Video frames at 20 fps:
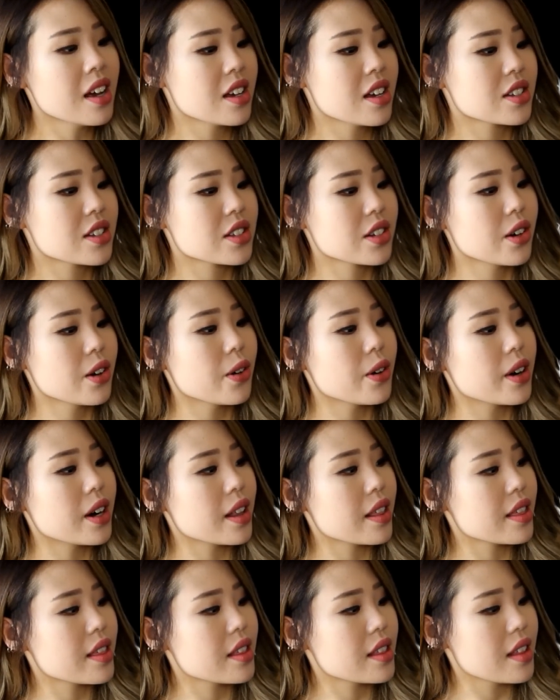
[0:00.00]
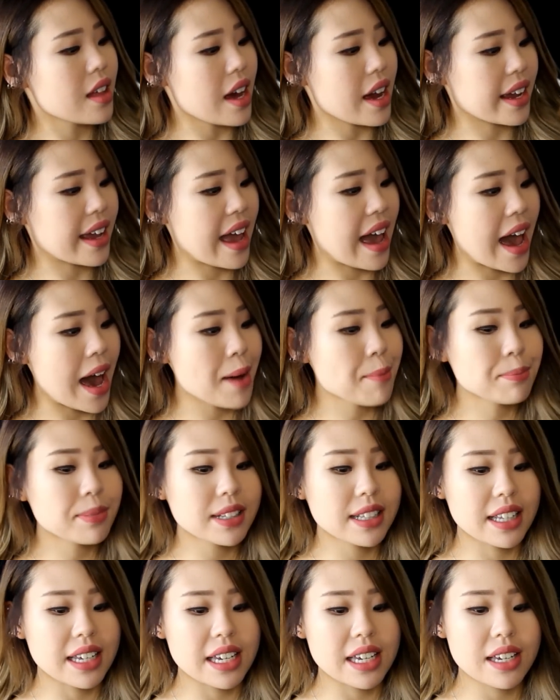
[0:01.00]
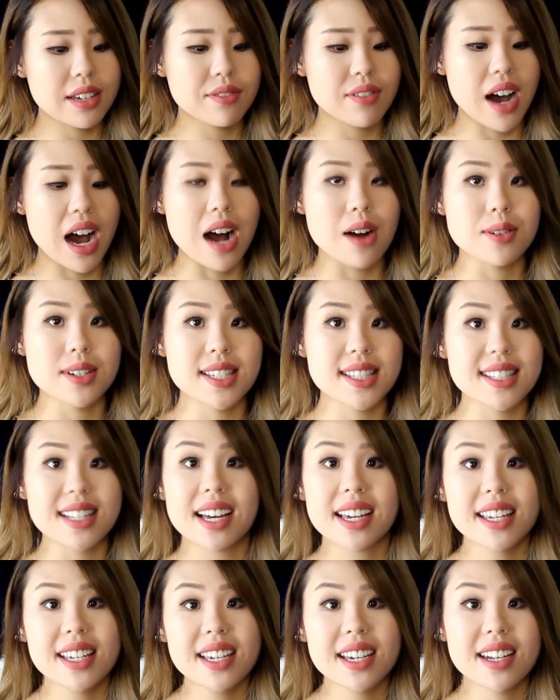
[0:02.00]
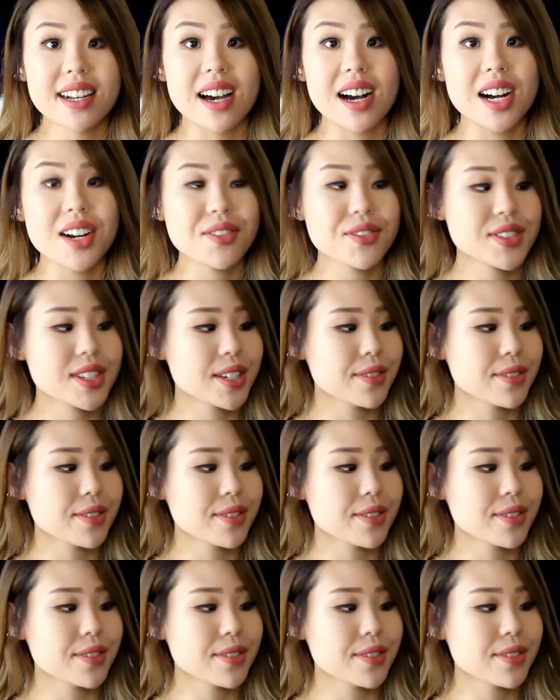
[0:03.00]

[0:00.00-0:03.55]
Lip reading: So I can't believe I was lucky enough